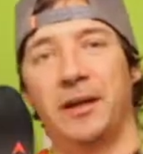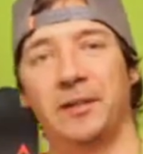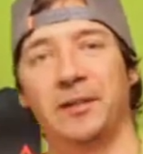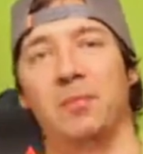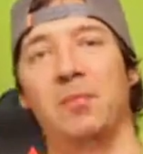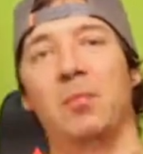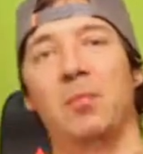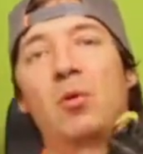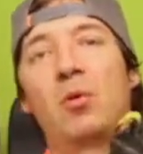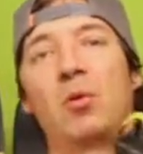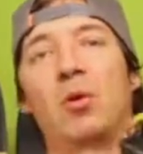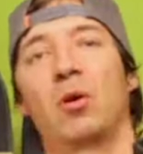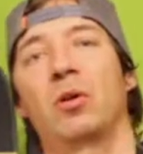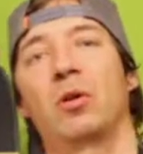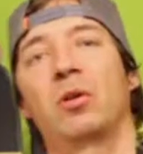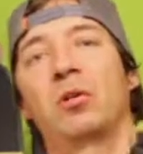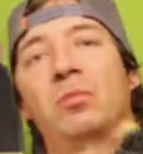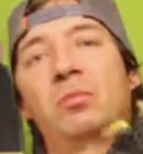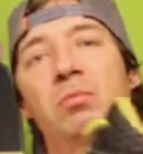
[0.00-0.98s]
make them
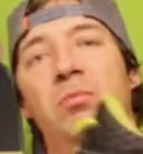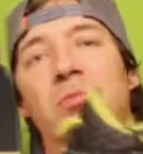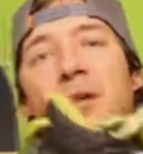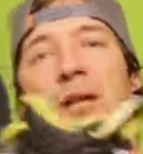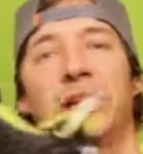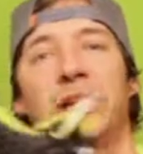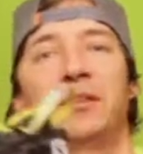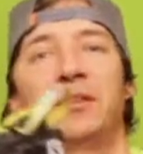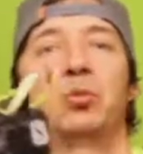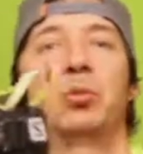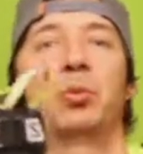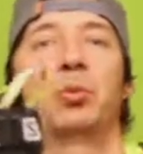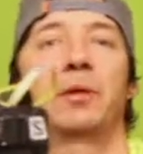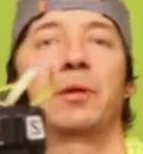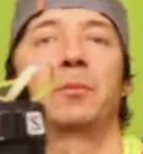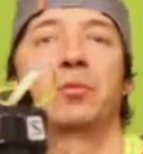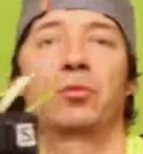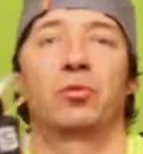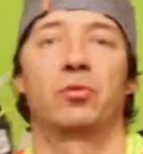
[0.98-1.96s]
more like
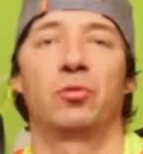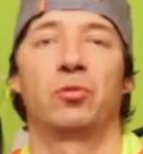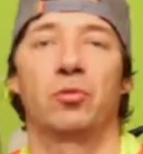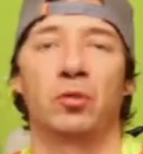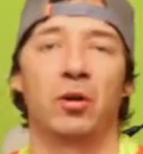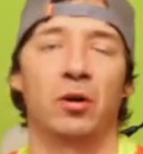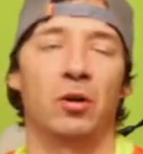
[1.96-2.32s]
touring boots.